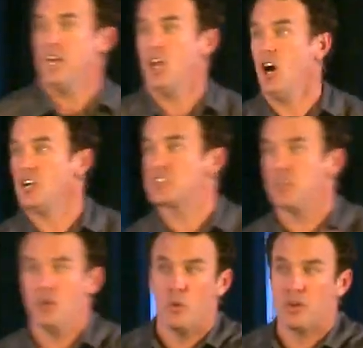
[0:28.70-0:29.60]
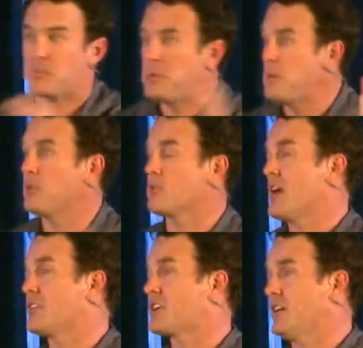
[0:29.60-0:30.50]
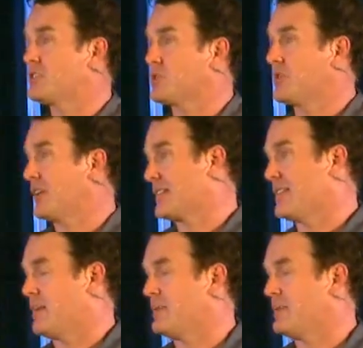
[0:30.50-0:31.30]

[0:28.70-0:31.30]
and also with people around the country like that.